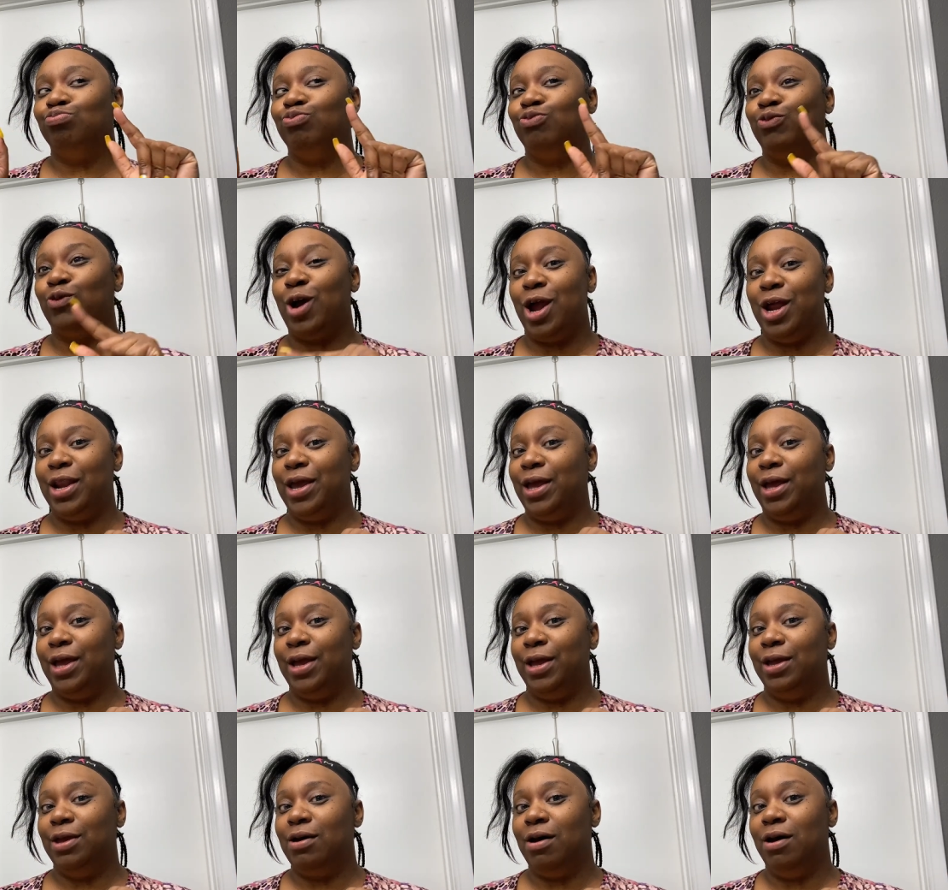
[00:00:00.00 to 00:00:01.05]

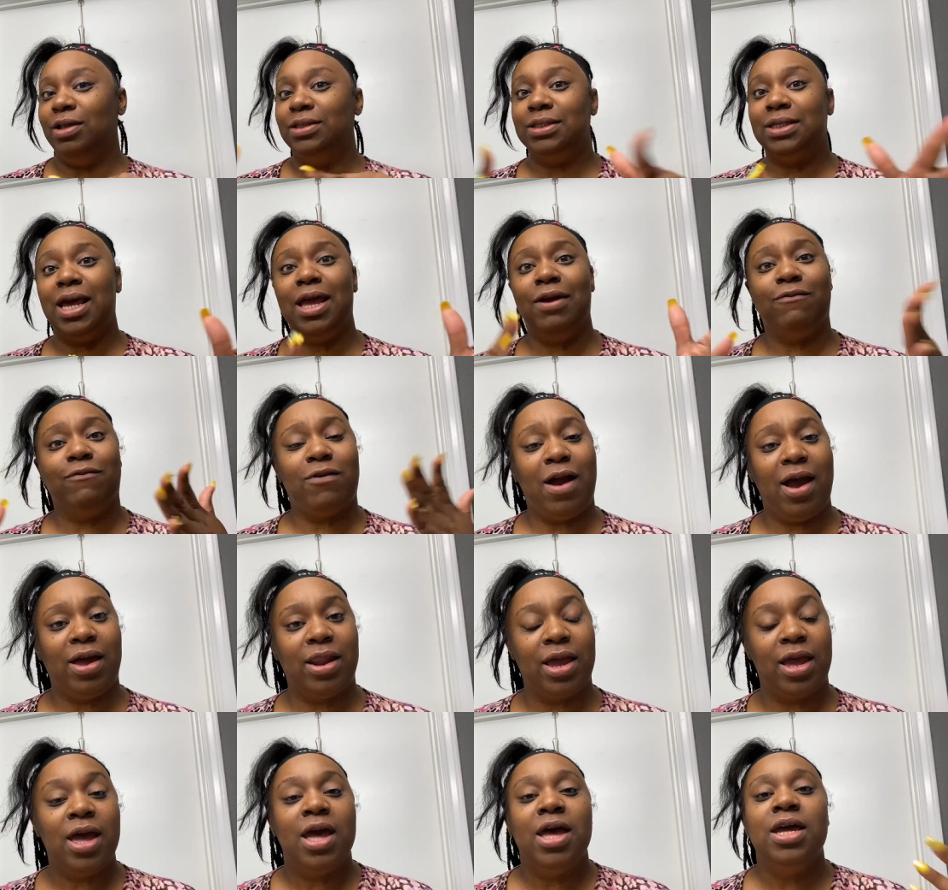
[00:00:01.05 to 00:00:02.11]
Friday, y'all. Today
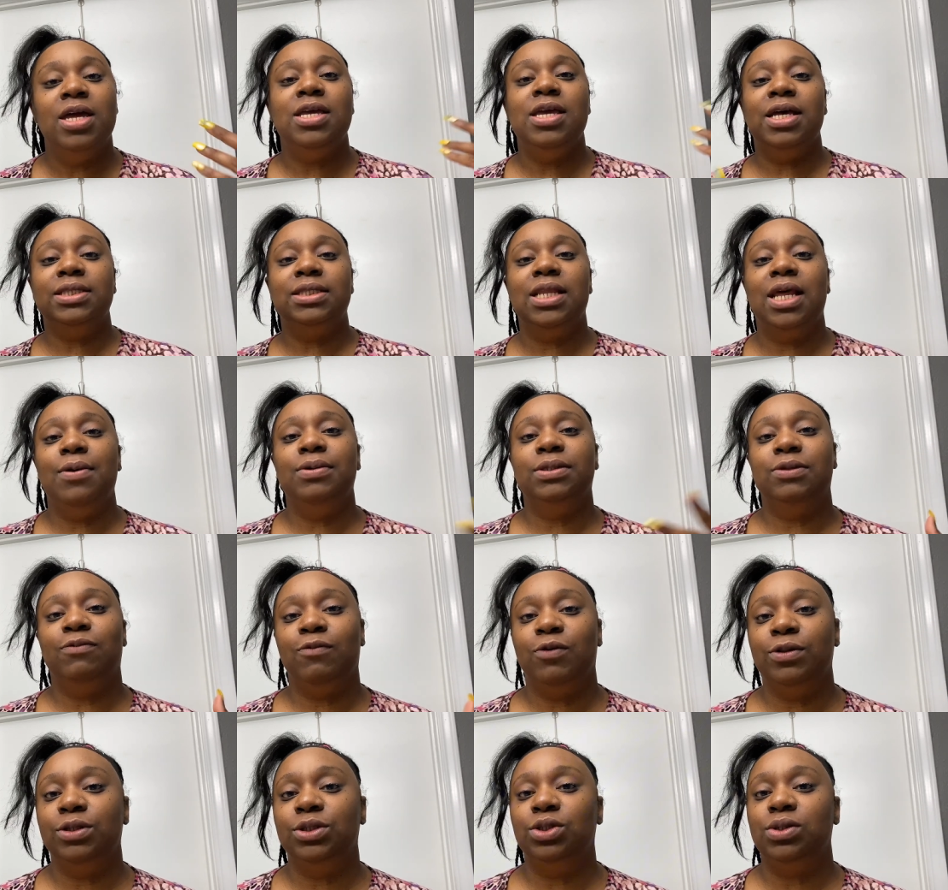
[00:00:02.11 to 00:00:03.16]
Friday. Yesterday was the
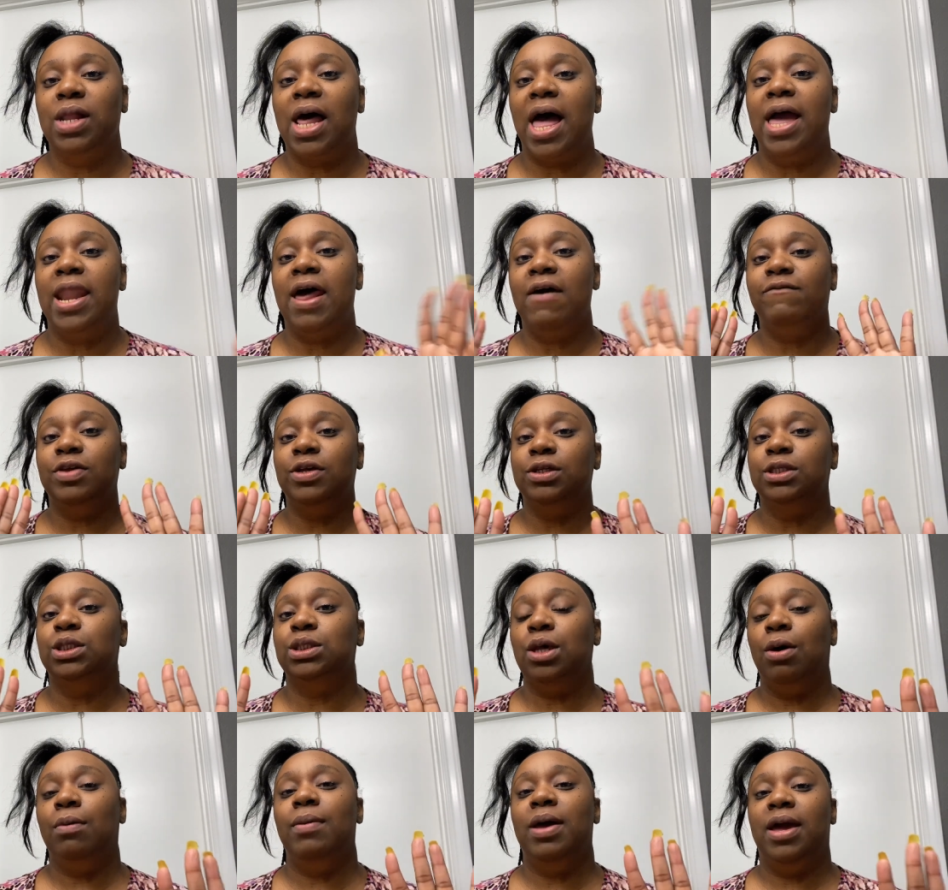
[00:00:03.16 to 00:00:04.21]
fourth of July, and I feel
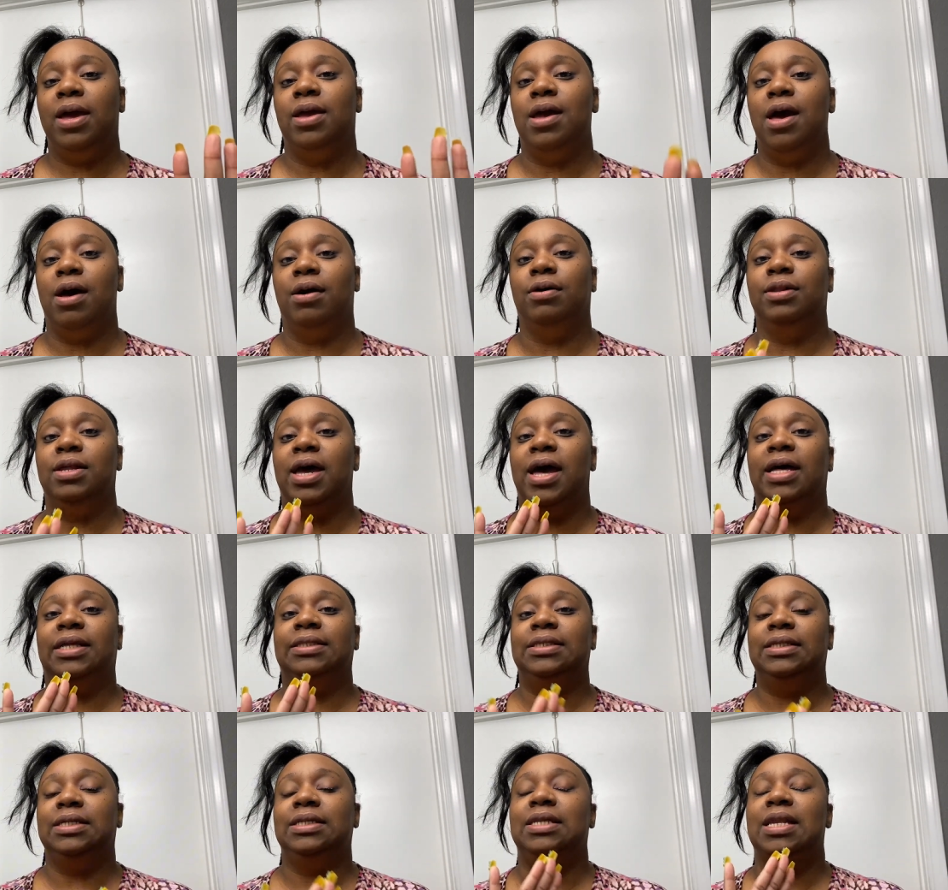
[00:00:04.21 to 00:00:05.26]
so bad, y'all, that I
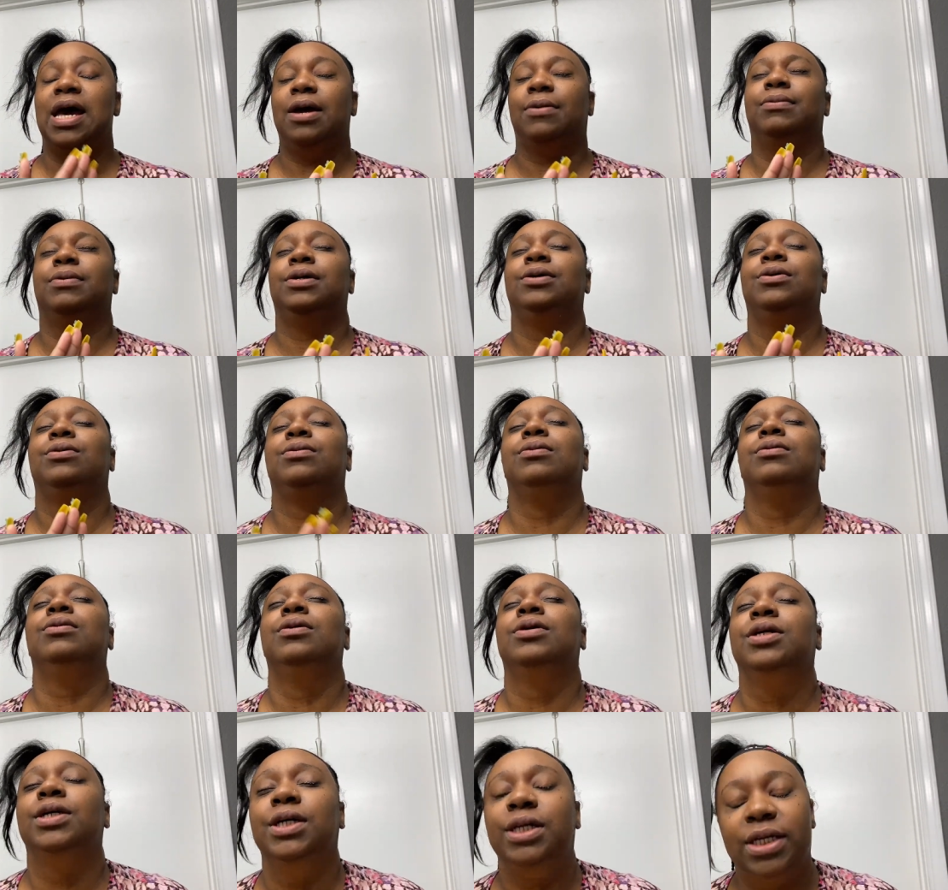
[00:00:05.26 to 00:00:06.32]
did not
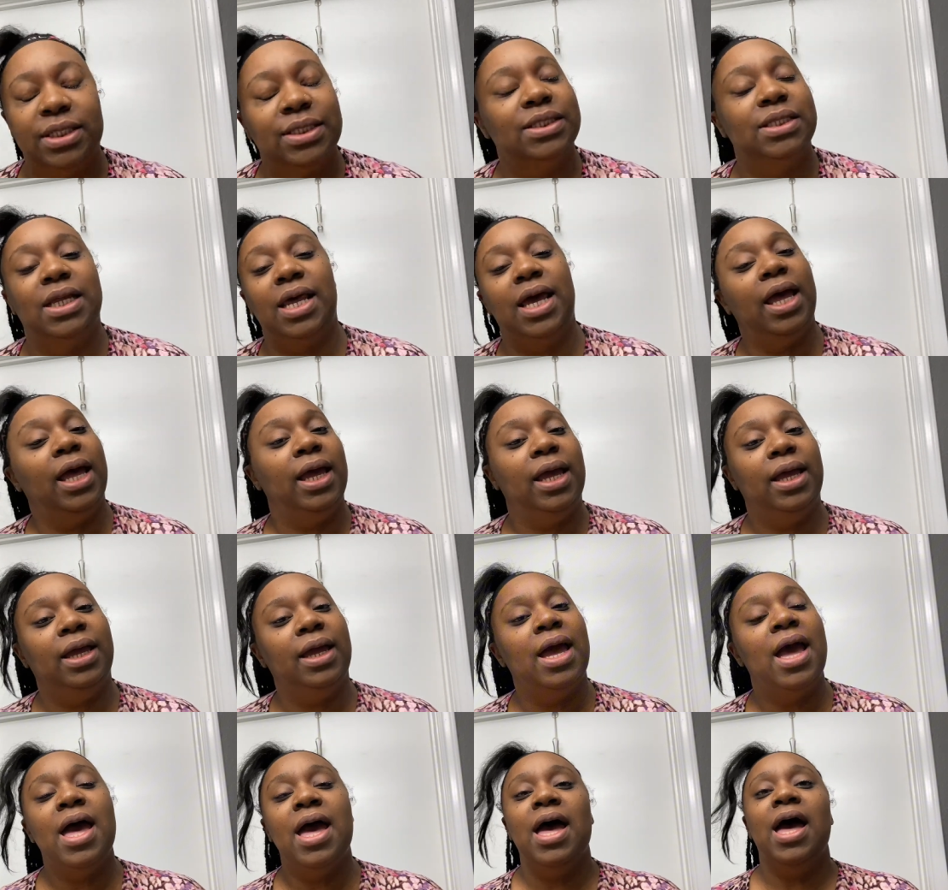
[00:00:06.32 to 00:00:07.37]
record
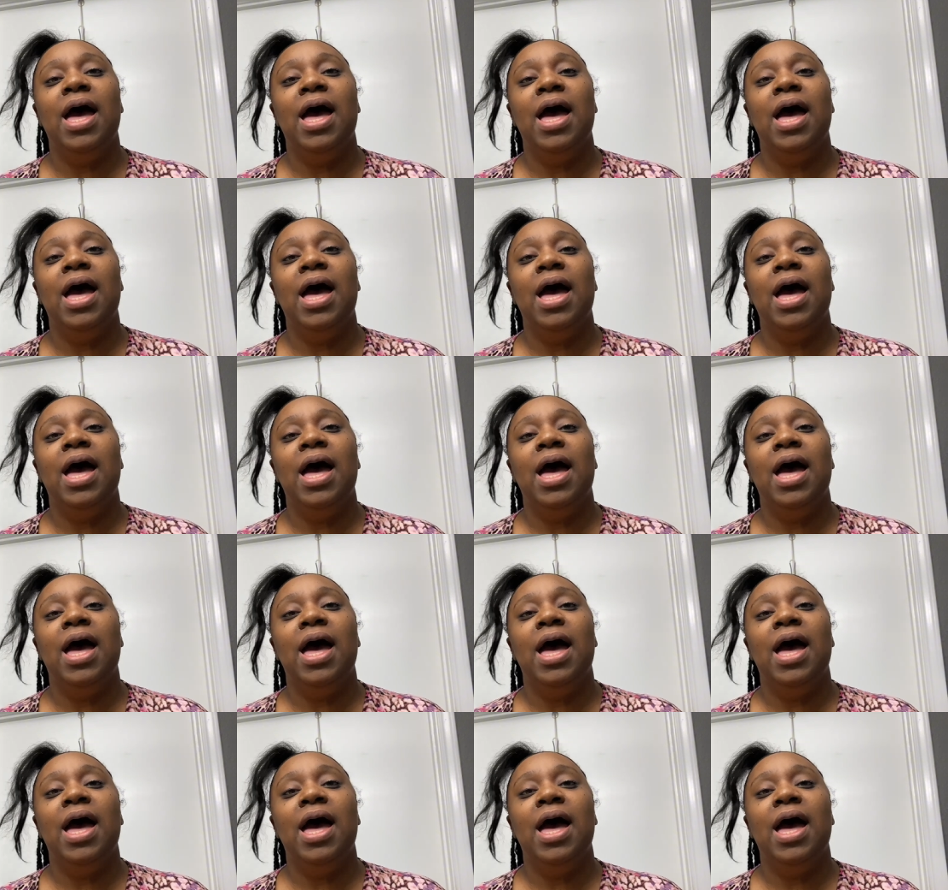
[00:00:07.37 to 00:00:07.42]
yesterday.